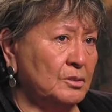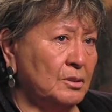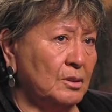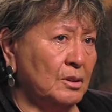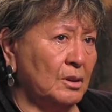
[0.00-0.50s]

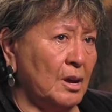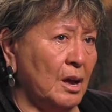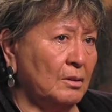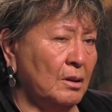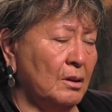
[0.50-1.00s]
in the,
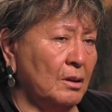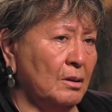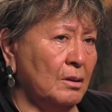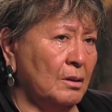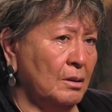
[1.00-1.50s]
gal,
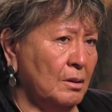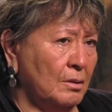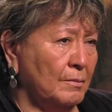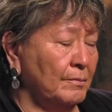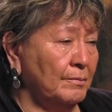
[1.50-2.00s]
uh,
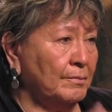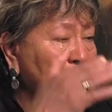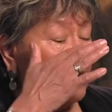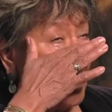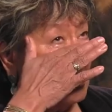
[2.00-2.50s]

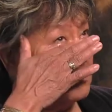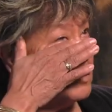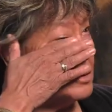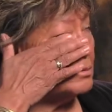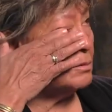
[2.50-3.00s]
the
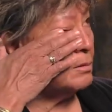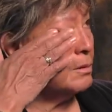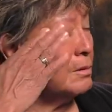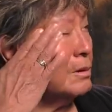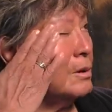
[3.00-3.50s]
cavalry,
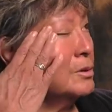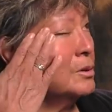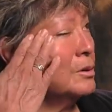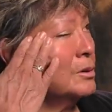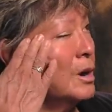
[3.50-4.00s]

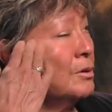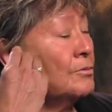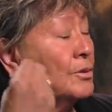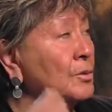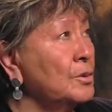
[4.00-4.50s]

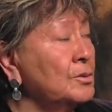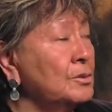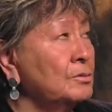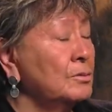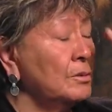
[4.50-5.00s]
cavalry
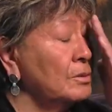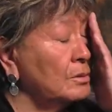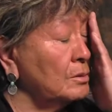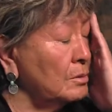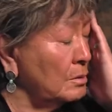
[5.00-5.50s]
horse,
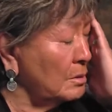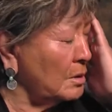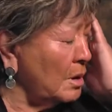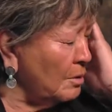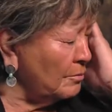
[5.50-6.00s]

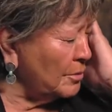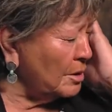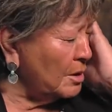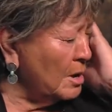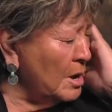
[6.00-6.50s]

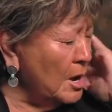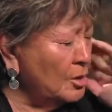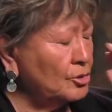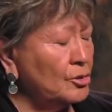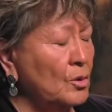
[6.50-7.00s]
cavalry
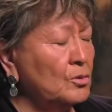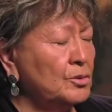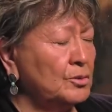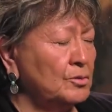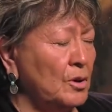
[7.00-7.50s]

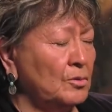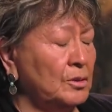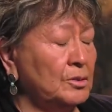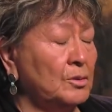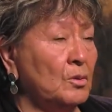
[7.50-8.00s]
soldiers wrote
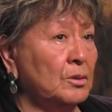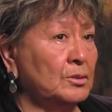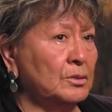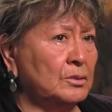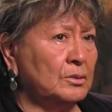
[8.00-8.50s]
these
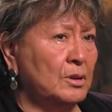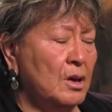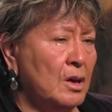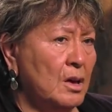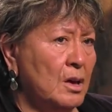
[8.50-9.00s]
horses,
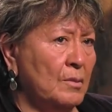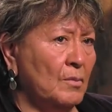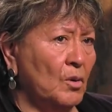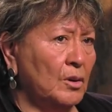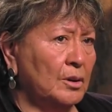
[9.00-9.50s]

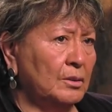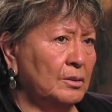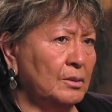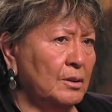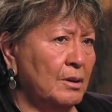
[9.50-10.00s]

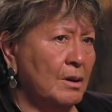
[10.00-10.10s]
Morgans.